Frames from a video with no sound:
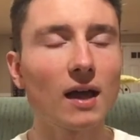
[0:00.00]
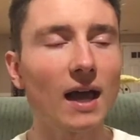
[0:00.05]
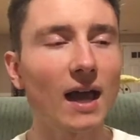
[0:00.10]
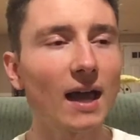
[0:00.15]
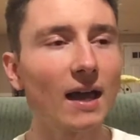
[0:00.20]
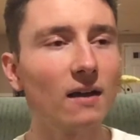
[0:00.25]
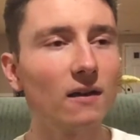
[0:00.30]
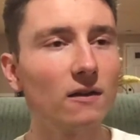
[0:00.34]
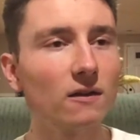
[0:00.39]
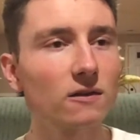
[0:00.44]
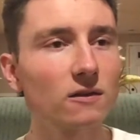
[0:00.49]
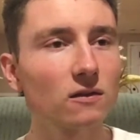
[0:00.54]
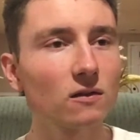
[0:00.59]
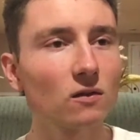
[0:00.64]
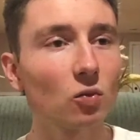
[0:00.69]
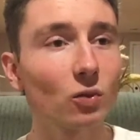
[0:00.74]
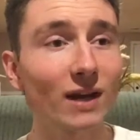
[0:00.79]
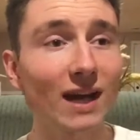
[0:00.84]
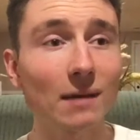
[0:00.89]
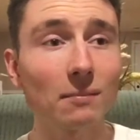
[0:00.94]
And
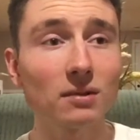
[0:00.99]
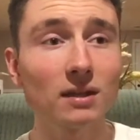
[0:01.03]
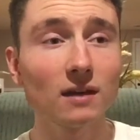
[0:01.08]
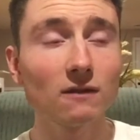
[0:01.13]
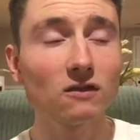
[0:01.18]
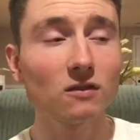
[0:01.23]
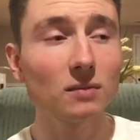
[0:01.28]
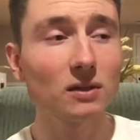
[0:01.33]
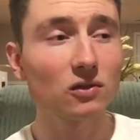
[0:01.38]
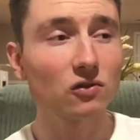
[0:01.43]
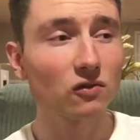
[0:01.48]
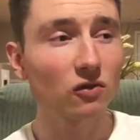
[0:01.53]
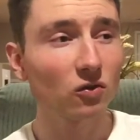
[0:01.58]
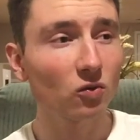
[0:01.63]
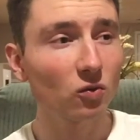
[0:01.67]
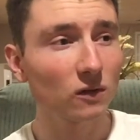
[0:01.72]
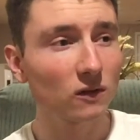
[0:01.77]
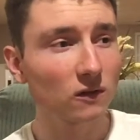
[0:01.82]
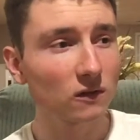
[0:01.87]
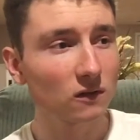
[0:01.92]
what I believe to be
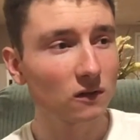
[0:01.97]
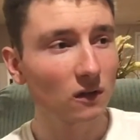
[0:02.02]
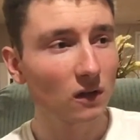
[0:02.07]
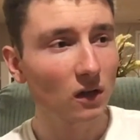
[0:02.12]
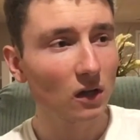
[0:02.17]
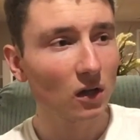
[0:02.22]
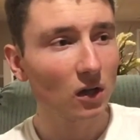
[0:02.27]
true is